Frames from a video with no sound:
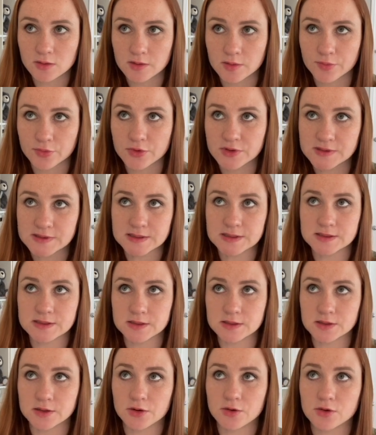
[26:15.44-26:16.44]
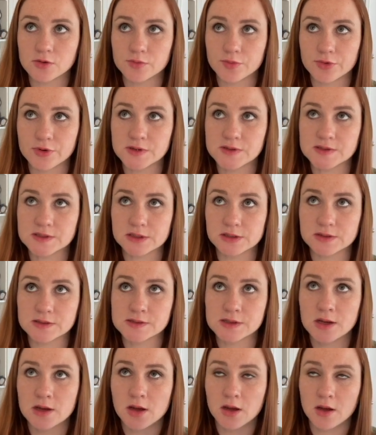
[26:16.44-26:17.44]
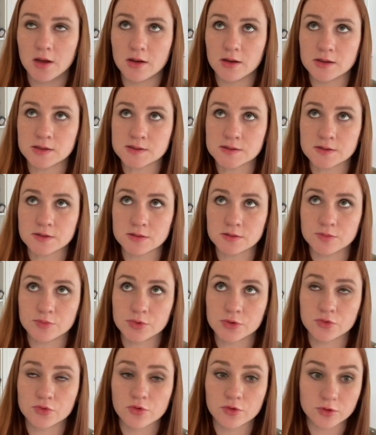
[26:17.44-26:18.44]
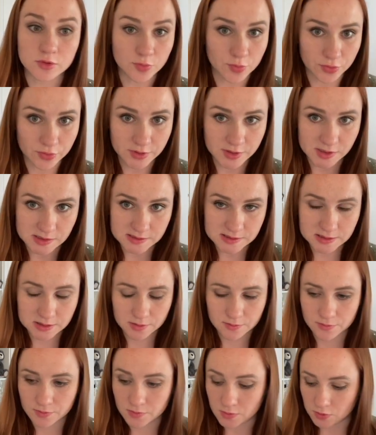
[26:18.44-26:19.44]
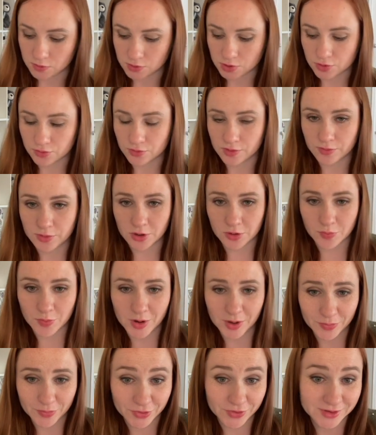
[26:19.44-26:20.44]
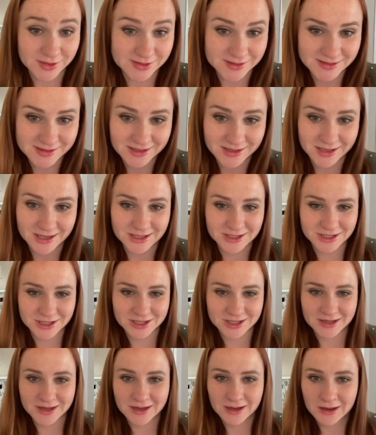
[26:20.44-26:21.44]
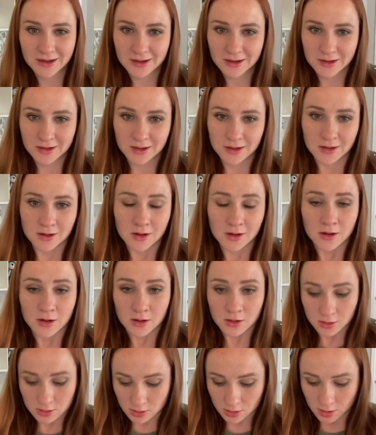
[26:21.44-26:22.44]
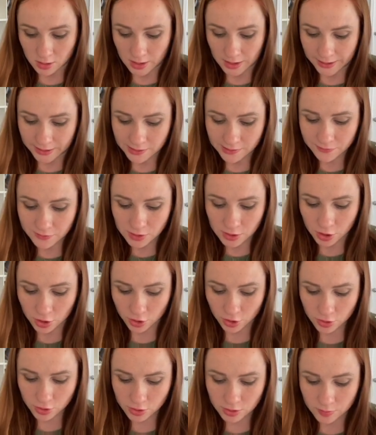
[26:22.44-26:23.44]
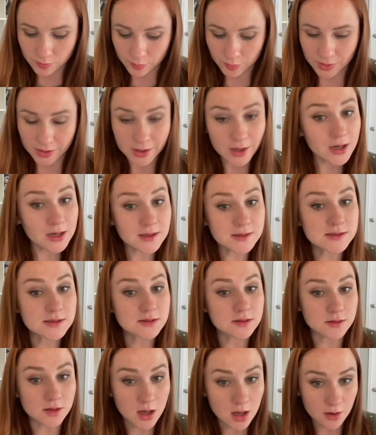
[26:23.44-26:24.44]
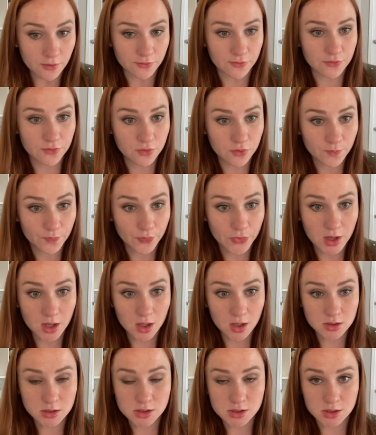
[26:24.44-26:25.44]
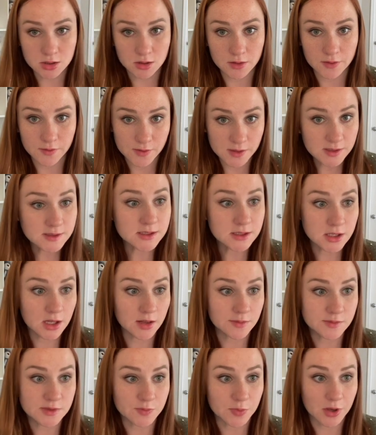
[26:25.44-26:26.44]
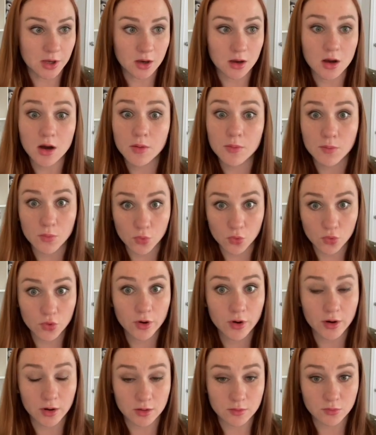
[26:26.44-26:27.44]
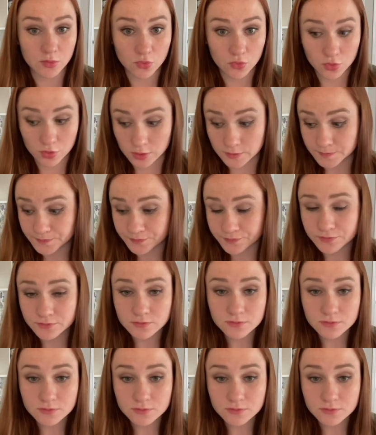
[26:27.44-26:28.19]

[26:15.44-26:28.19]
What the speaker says: the princess as a girl, princess as the plural prince. Not sure about my pronunciation. I even heard Borislav, and these names become more and more